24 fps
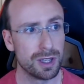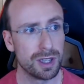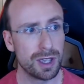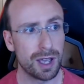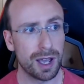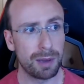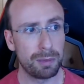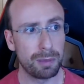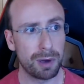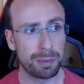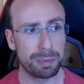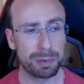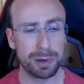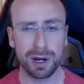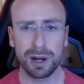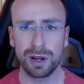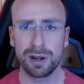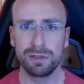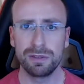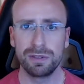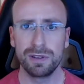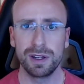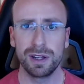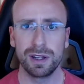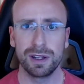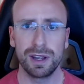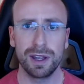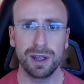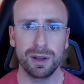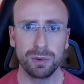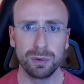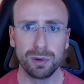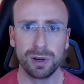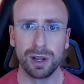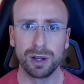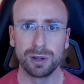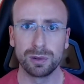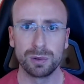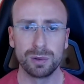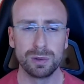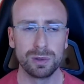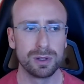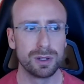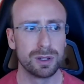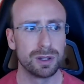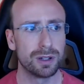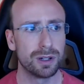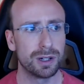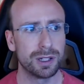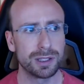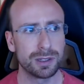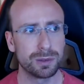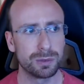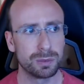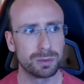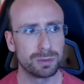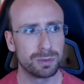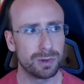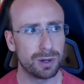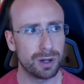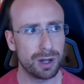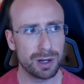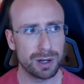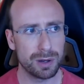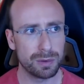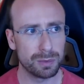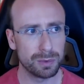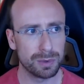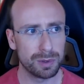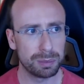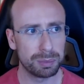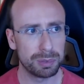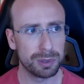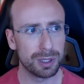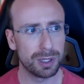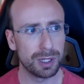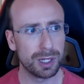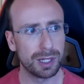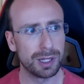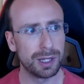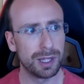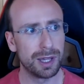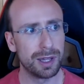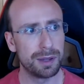Am I proud of it? Hell no. I don't want to be like that.